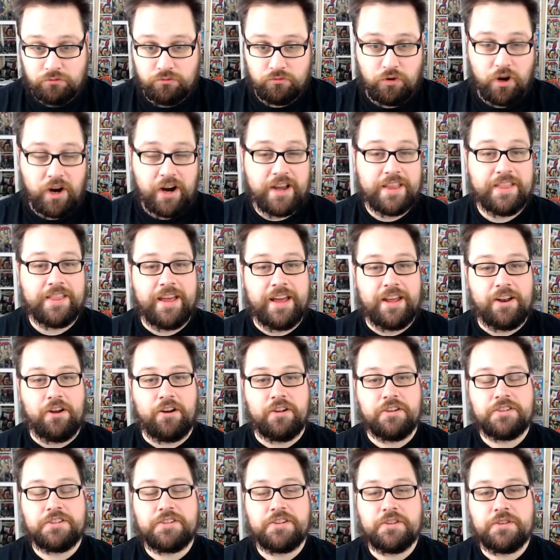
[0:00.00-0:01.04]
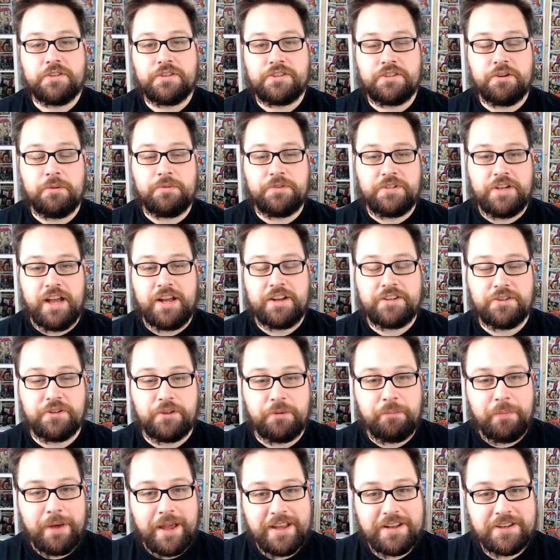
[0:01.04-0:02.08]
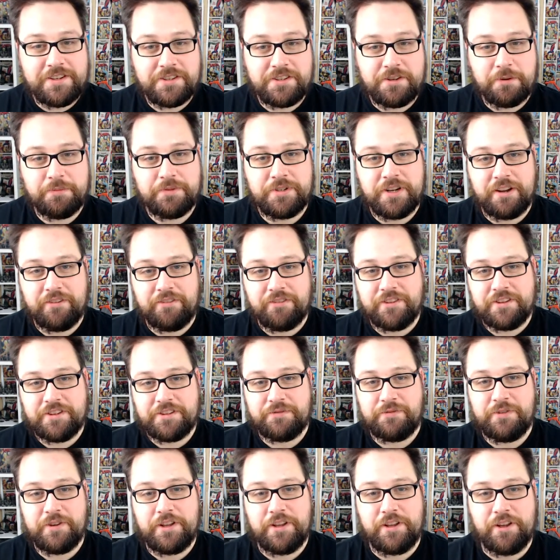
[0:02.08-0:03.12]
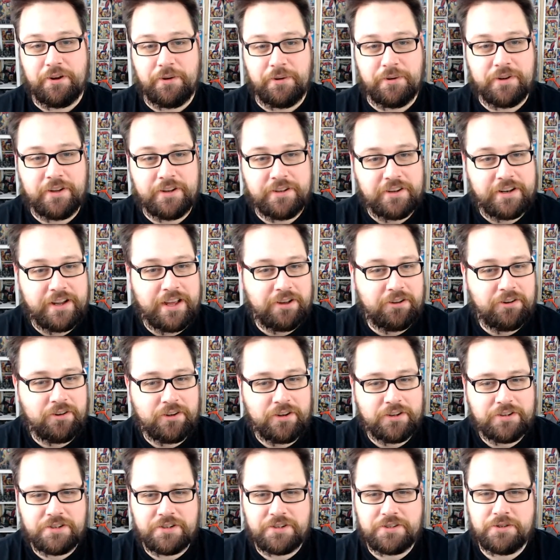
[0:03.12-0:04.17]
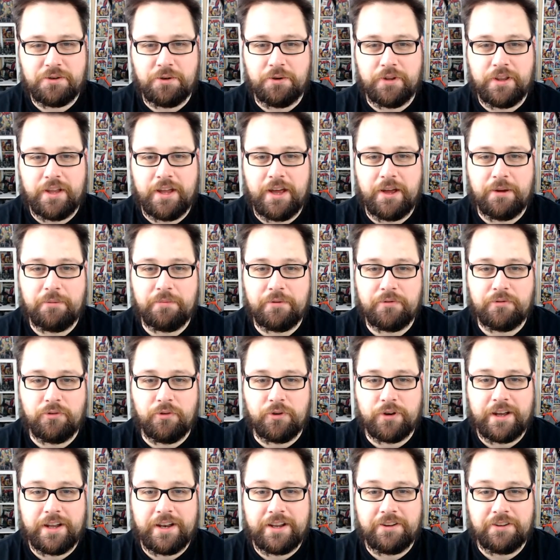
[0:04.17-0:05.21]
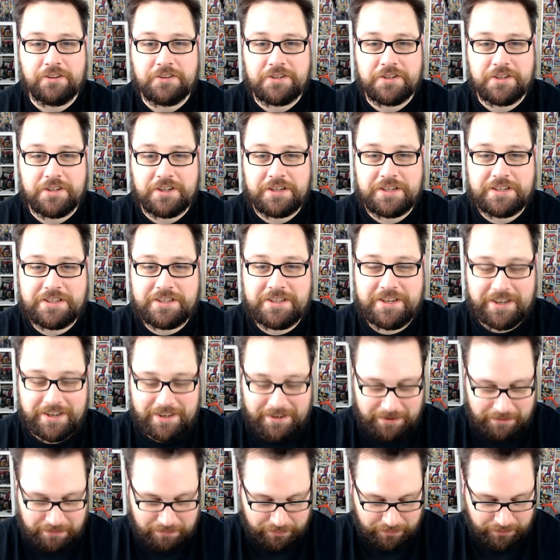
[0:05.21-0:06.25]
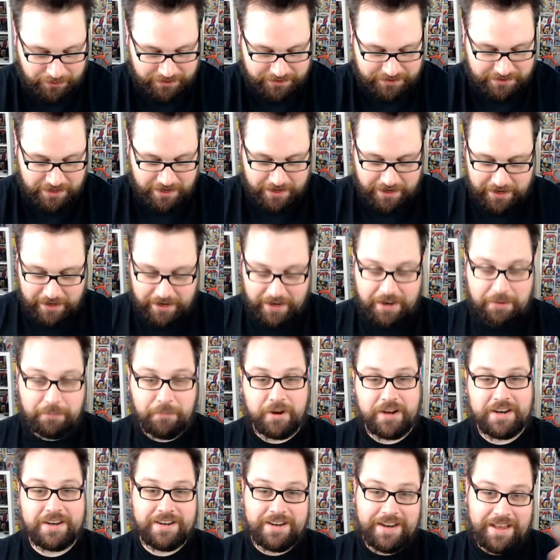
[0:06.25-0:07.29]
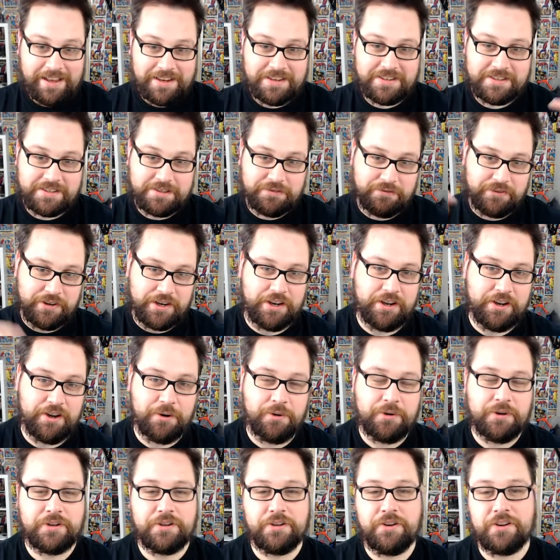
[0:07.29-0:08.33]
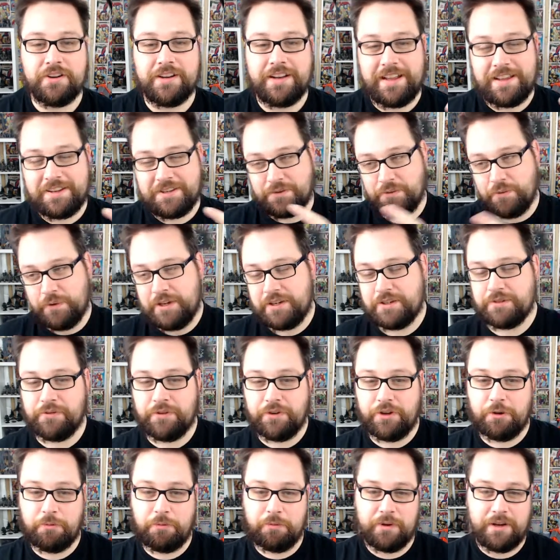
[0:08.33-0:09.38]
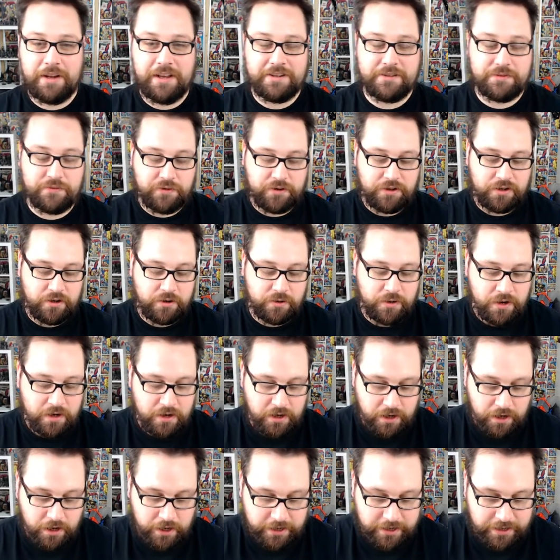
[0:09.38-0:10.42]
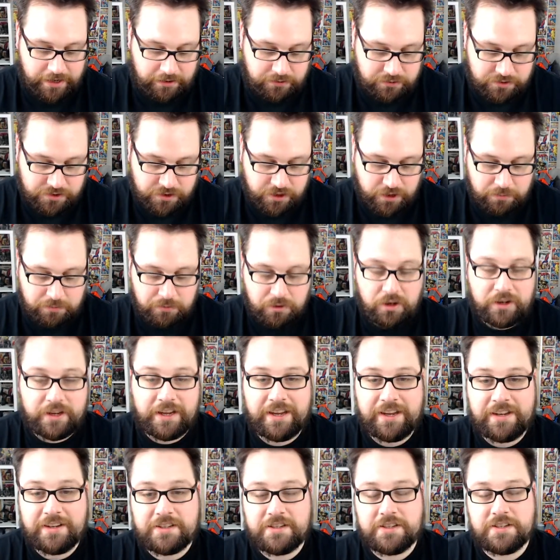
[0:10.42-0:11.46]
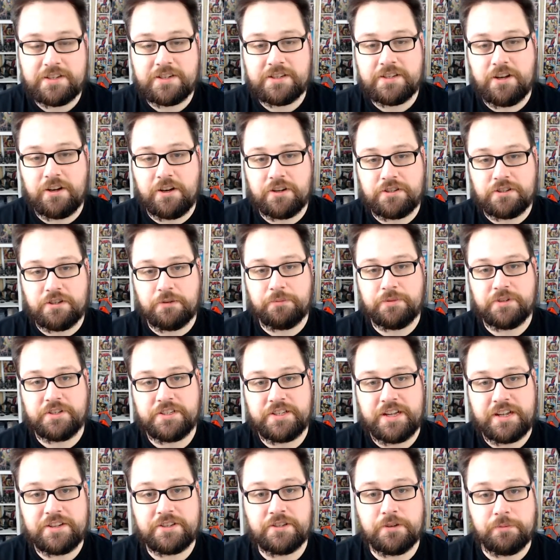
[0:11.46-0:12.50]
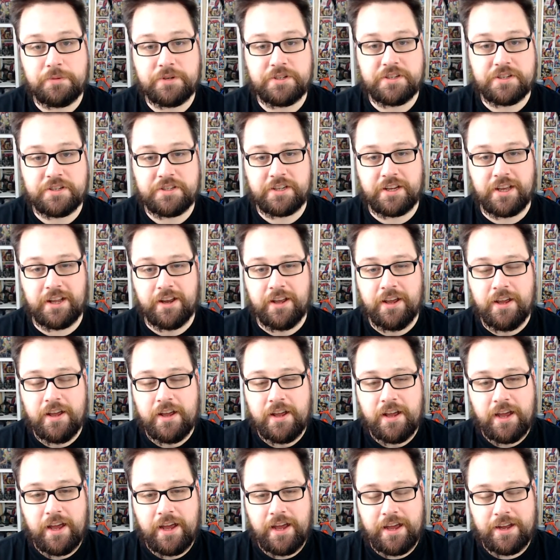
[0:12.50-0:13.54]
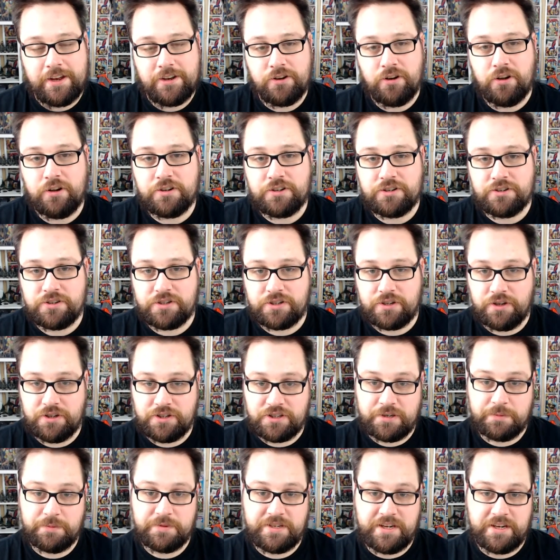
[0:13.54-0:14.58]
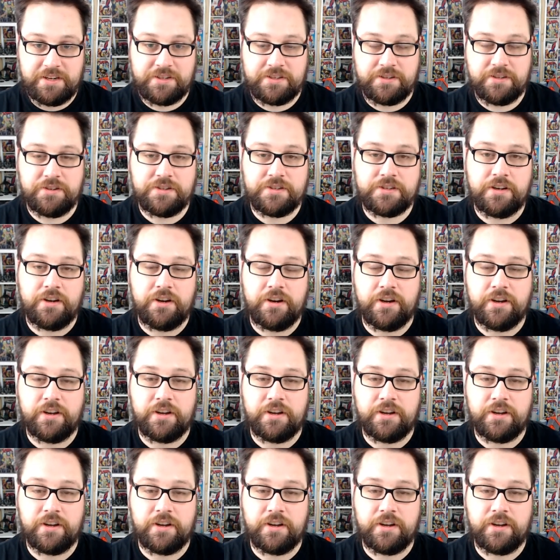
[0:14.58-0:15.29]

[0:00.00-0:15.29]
Right then, on to the subject, or the main subject for this video. I don't know how long I just talked there before getting onto this. But in my last video, not last week's video, but my last video, I announced that I'm looking to start up the stencil business again. Not just custom stencils,